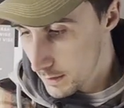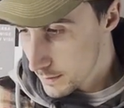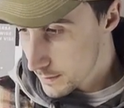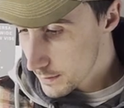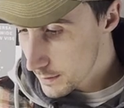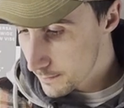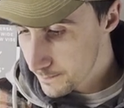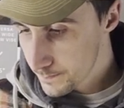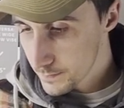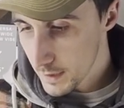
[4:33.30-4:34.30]
So
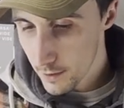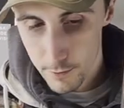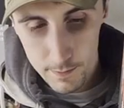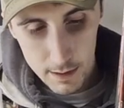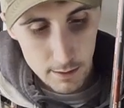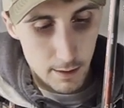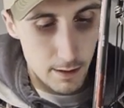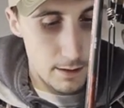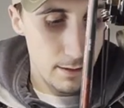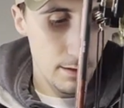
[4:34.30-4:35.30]
that would be
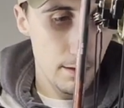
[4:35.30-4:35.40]
the,